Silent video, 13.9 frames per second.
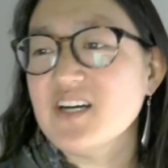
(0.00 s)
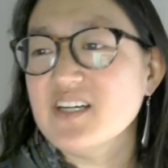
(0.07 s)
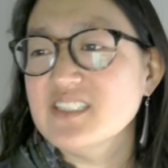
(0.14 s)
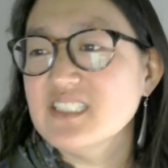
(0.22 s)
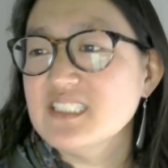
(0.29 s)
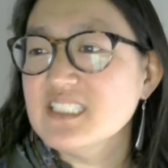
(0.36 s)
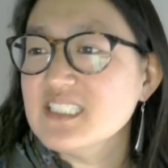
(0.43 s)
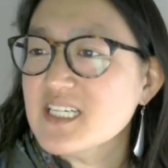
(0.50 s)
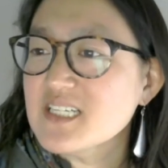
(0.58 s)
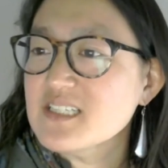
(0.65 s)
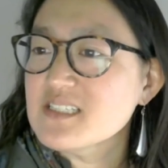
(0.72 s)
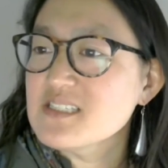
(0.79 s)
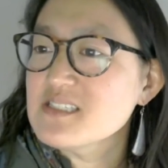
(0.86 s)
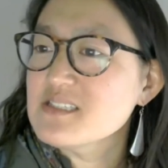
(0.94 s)
all the
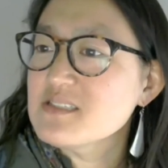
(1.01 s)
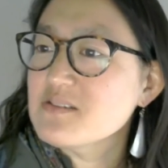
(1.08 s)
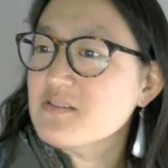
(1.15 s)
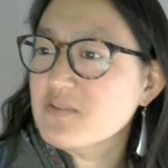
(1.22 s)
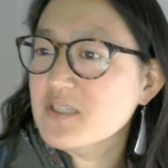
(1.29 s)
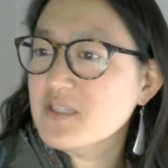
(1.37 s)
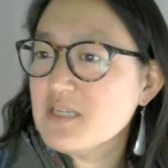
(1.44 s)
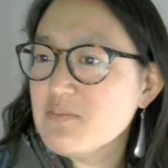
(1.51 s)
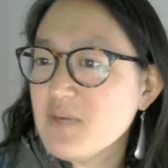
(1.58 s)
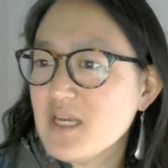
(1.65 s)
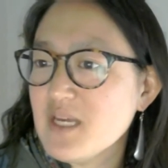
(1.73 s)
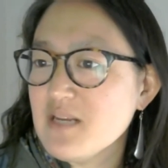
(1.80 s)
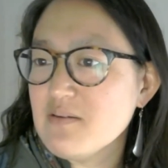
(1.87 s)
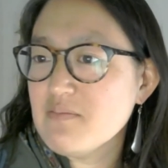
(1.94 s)
details, really
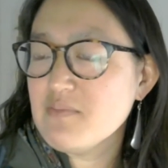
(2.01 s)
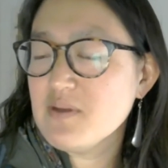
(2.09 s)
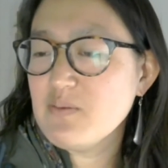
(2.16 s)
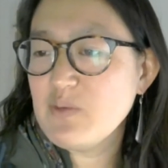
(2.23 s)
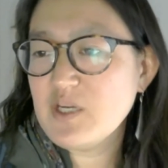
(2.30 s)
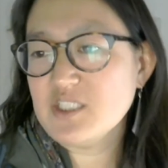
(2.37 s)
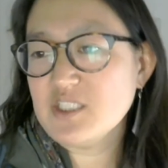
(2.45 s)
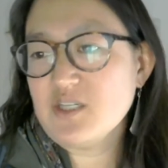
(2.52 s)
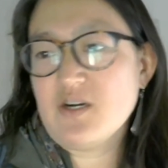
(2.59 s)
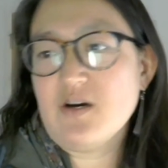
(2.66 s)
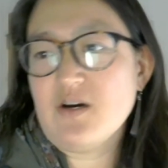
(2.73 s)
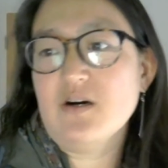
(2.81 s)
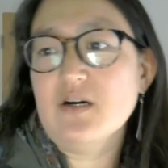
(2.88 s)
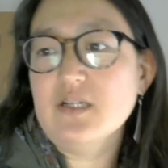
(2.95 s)
made me picture it
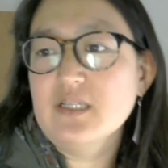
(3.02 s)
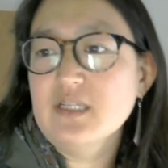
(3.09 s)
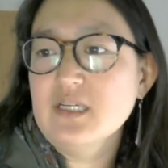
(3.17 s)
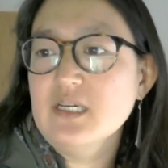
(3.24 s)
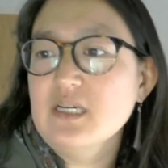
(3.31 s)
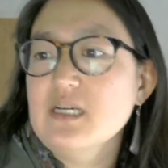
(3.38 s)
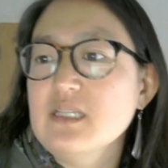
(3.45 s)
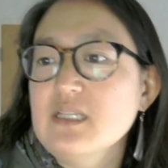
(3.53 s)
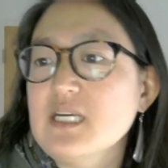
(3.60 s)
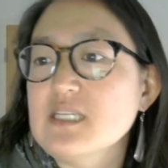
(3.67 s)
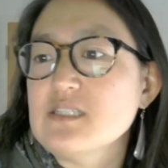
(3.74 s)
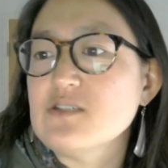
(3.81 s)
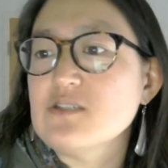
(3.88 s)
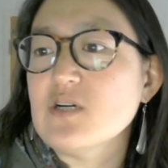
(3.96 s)
all.
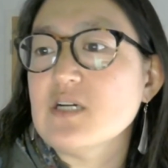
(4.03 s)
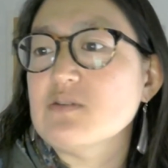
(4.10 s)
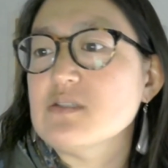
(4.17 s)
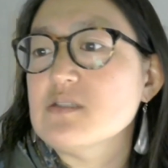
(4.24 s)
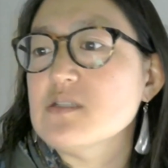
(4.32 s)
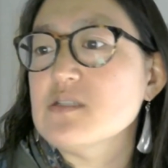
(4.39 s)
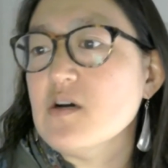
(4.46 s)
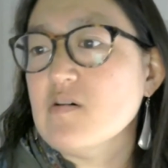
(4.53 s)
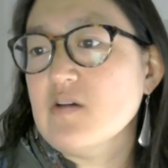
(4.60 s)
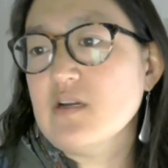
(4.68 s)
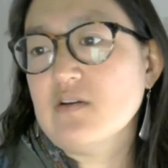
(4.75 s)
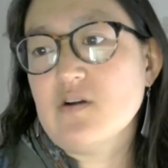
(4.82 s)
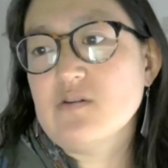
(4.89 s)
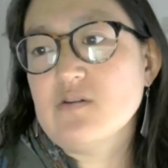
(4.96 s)
That story was so
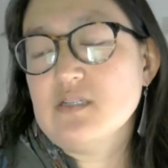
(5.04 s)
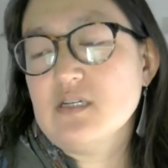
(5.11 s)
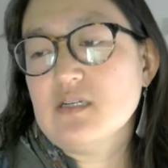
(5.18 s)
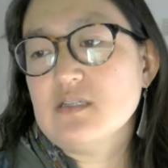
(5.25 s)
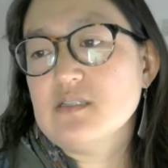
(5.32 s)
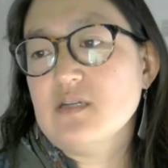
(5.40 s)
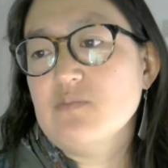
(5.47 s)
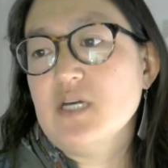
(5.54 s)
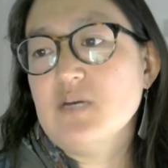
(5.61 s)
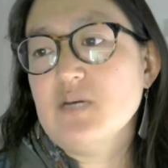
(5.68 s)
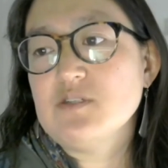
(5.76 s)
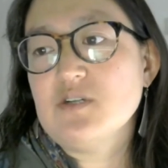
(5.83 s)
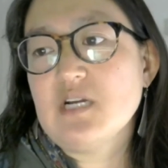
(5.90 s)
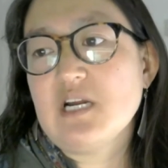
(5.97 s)
engrossing.
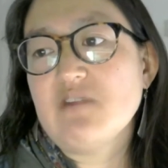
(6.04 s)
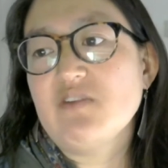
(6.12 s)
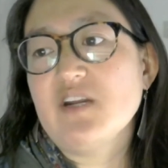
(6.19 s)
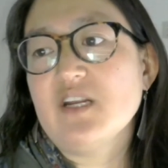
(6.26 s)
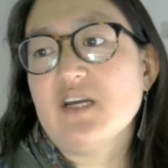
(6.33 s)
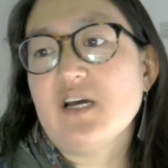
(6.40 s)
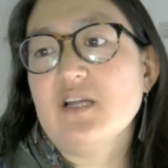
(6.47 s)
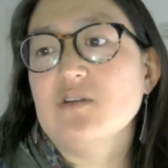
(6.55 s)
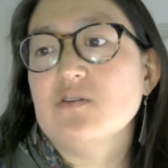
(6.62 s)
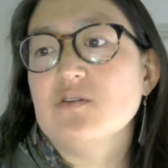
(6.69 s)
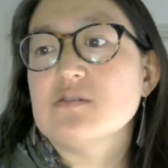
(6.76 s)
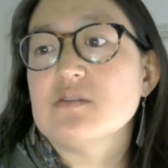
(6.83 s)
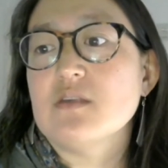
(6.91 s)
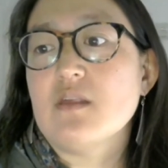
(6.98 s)
Sometimes during a reading, I
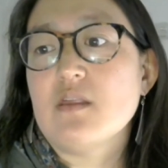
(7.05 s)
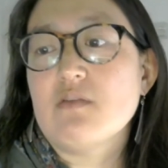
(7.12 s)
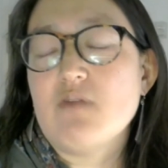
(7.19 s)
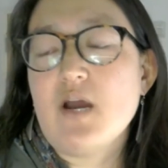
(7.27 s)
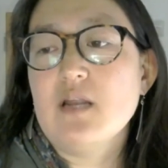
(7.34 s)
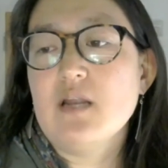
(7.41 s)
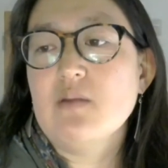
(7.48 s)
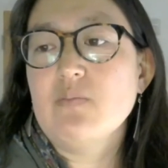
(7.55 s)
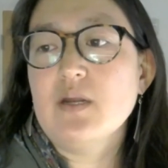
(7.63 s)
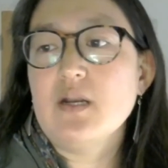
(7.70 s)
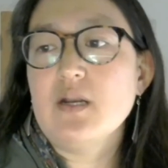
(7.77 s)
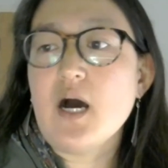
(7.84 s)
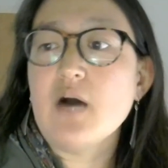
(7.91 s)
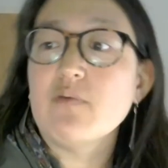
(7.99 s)
lose the thread,
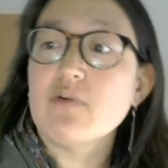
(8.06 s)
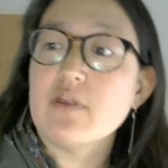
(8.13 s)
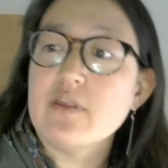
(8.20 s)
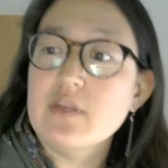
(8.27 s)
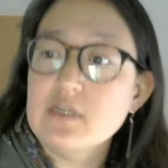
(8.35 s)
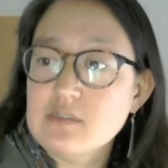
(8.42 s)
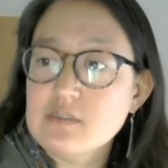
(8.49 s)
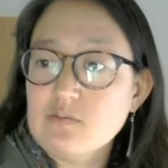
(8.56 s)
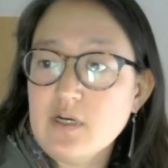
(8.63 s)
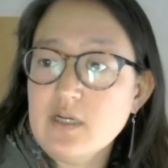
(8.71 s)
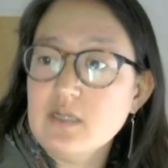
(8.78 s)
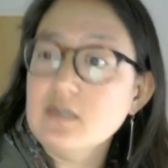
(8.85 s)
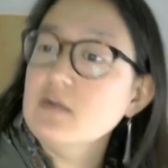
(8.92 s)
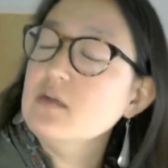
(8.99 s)
but not with this
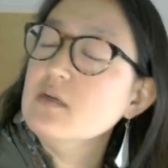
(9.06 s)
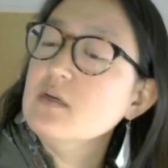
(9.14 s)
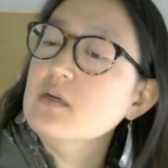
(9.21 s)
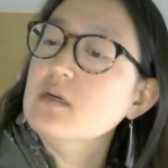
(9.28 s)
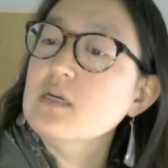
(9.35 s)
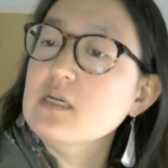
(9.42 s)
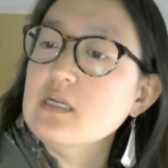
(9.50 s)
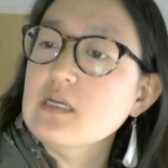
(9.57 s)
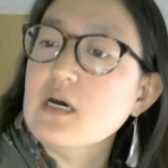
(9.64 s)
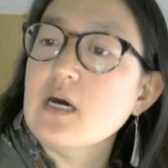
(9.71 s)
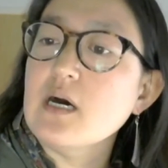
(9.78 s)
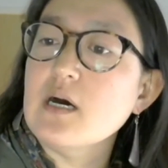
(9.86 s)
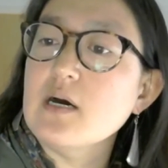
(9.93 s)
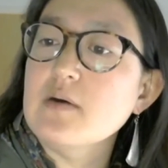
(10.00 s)
one."
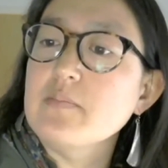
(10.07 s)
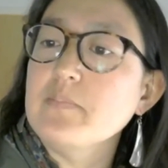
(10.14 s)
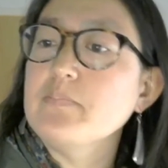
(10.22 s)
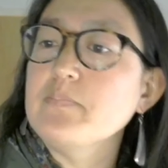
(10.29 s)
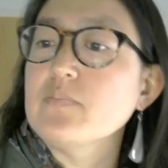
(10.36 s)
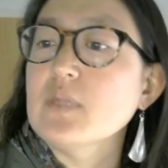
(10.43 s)
You